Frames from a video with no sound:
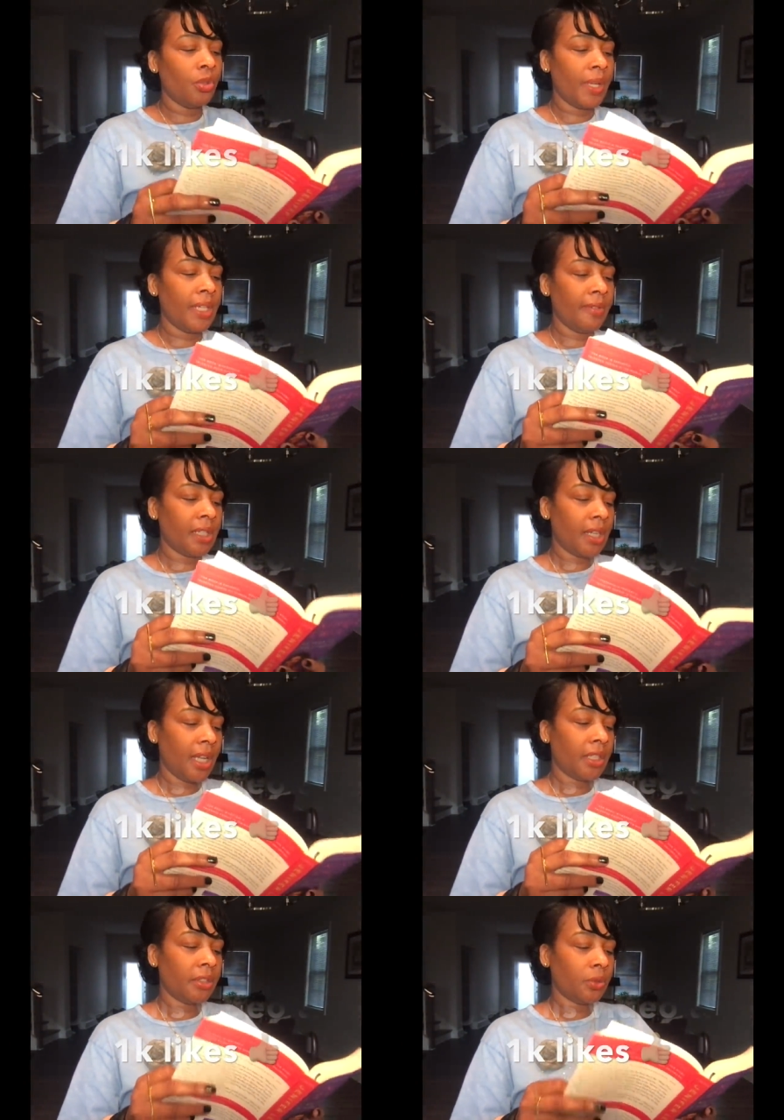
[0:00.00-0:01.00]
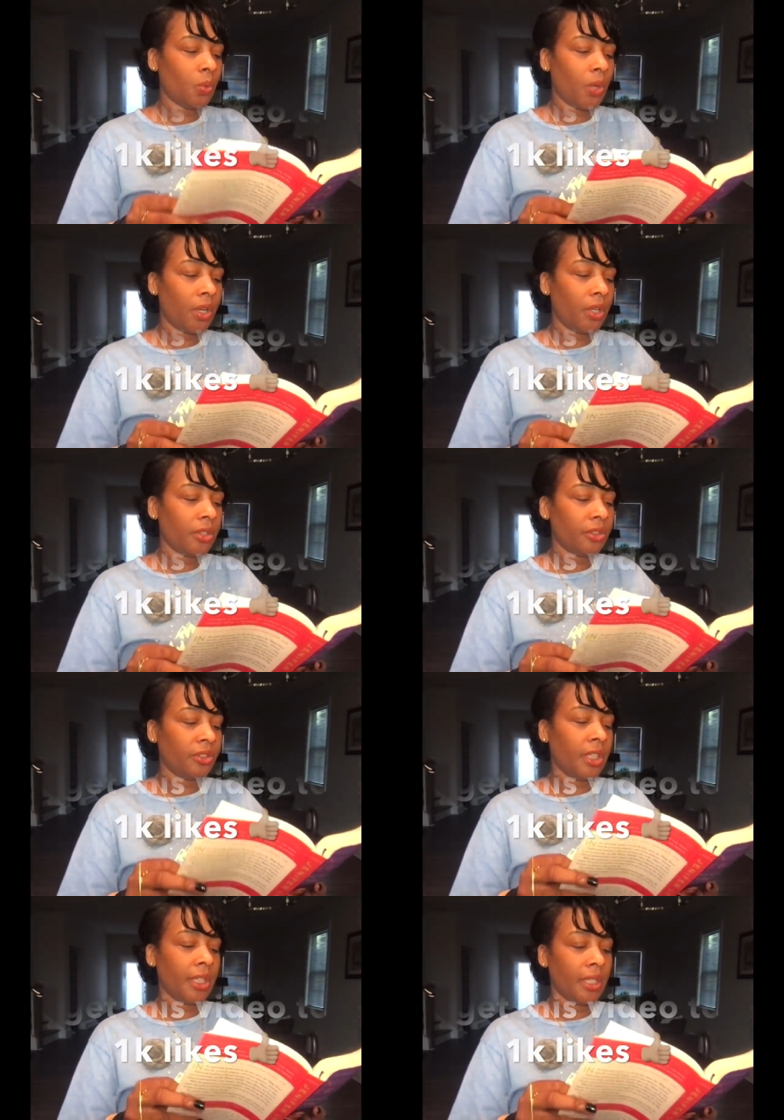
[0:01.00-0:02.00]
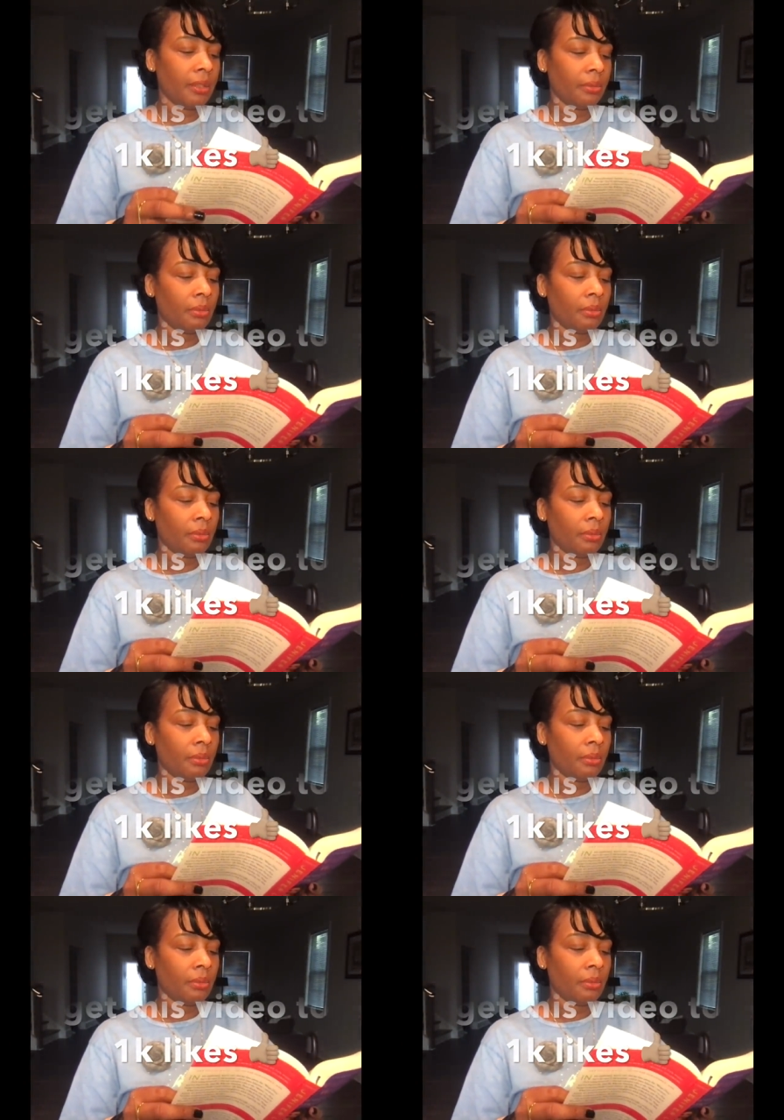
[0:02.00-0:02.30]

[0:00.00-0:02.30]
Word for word: to In Living Color were Snooky,